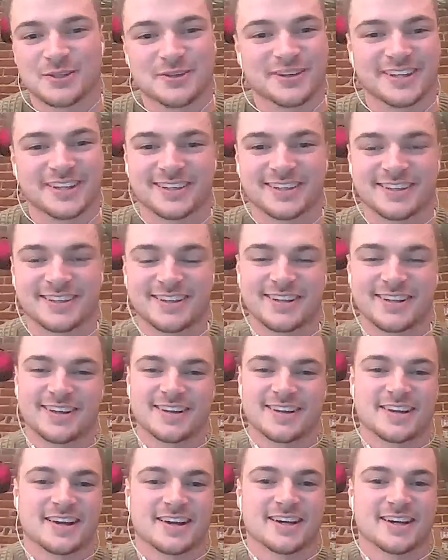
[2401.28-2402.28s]
was doing,
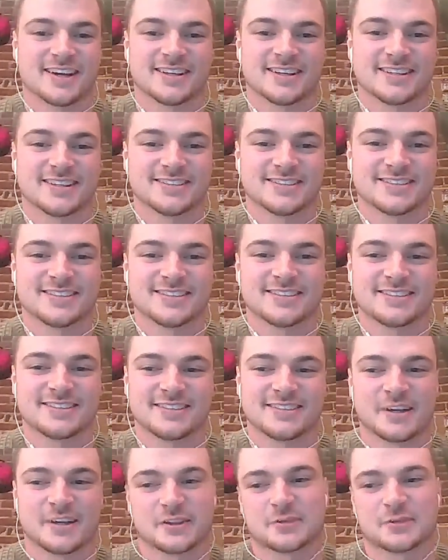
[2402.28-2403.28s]
and
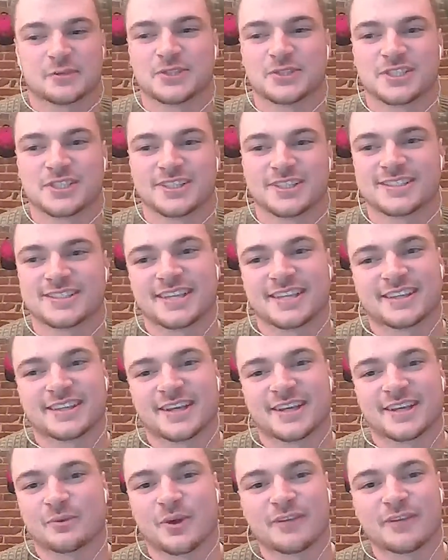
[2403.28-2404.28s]
nothing was going to
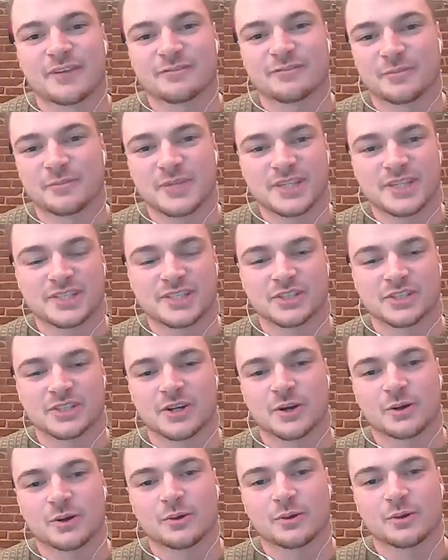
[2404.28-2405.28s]
take that away from me.
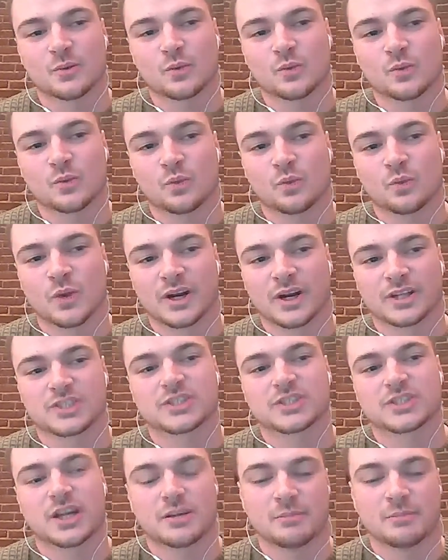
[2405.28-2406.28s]
So when I
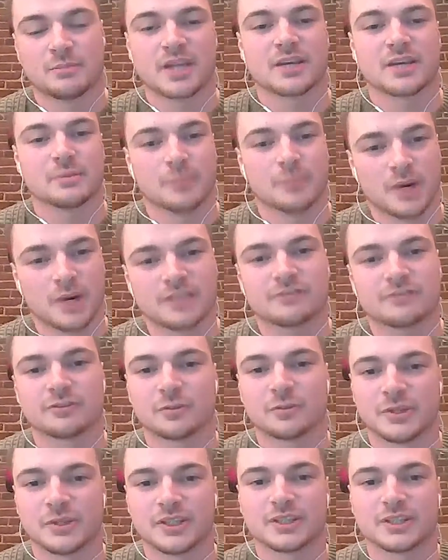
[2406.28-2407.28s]
started making money
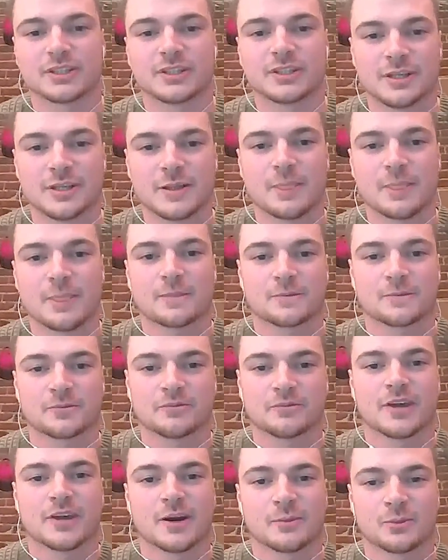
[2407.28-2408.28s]
from it,
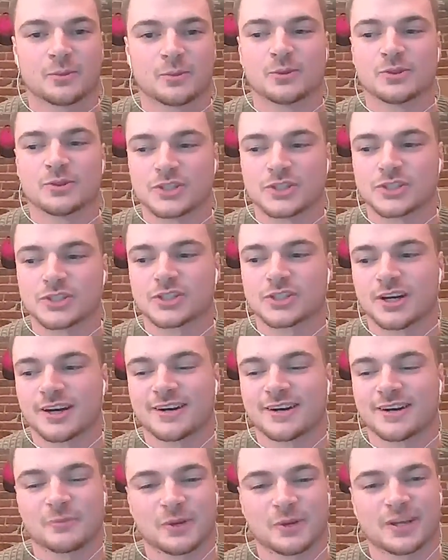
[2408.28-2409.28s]
that was
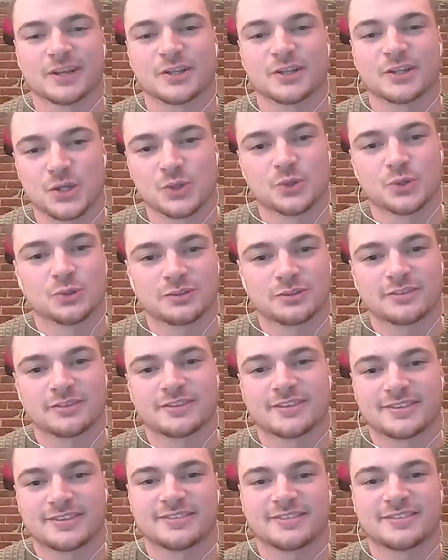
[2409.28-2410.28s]
when I knew
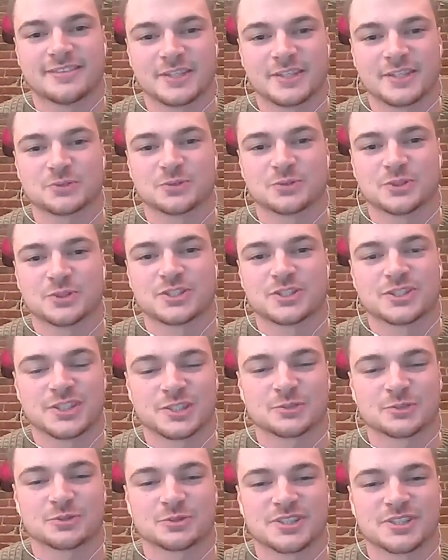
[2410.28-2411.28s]
this
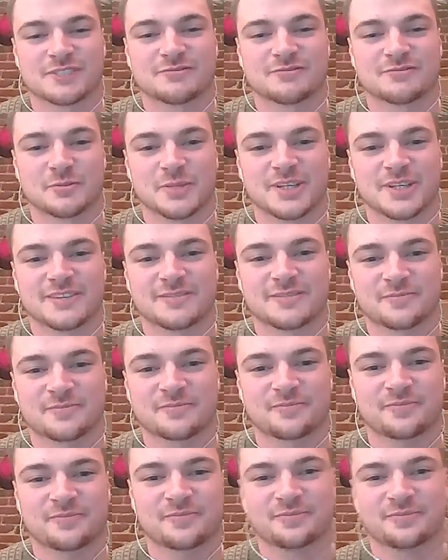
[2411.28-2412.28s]
was it for me.